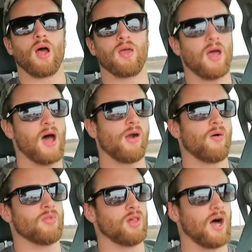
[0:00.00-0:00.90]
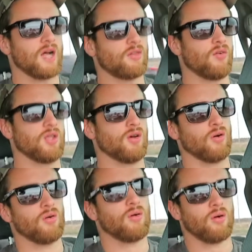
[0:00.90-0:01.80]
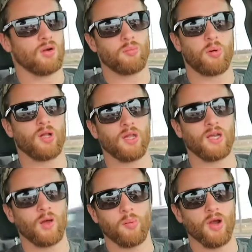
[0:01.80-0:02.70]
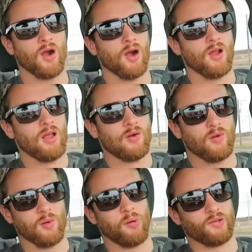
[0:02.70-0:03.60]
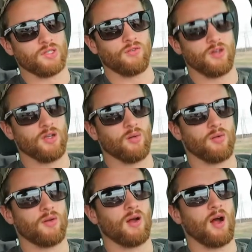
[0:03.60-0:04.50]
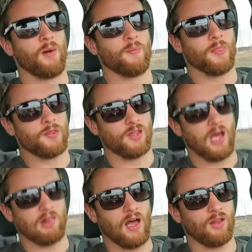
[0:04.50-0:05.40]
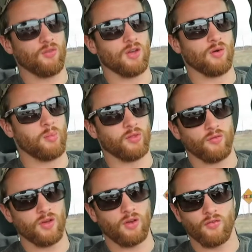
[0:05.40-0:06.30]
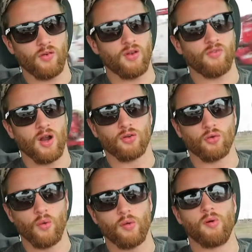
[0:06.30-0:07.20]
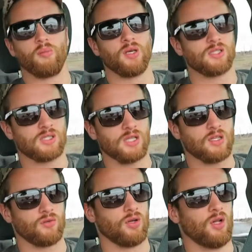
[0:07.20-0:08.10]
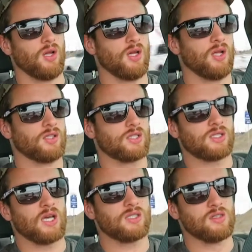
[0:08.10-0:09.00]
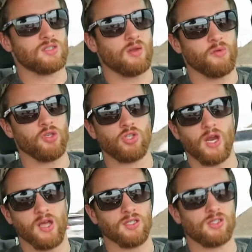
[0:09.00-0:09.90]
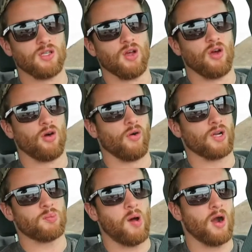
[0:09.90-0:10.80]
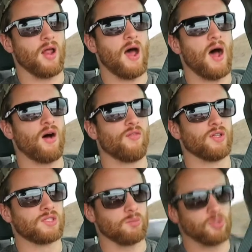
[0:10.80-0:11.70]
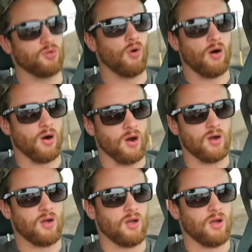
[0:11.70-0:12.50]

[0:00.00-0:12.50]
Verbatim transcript: I had on the last video. Put a link up here when you post this video um, to that last video, but the Viktor Frankl quote about being successful. Success isn't something you chase or aspire to have, it's something you are.